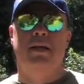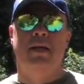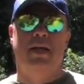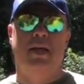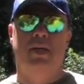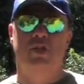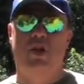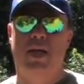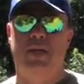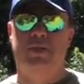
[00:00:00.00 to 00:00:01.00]
taking a
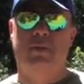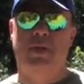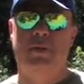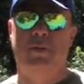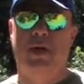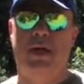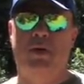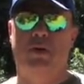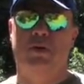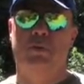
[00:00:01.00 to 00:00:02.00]
chance and maybe
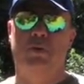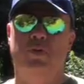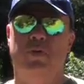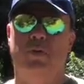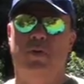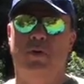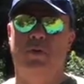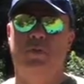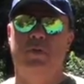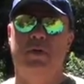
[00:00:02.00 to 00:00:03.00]
making your own movie with your
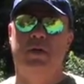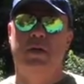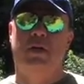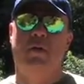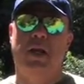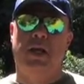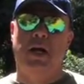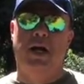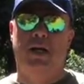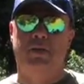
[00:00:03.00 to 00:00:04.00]
own credit
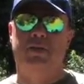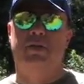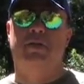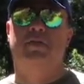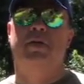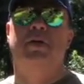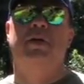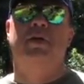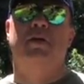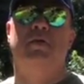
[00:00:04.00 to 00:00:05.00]
cards
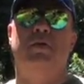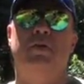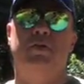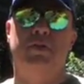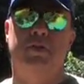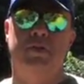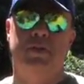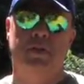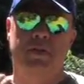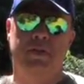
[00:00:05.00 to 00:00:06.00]

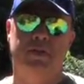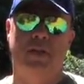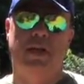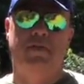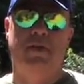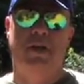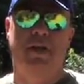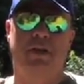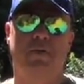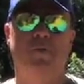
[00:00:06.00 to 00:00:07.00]
versus slaving and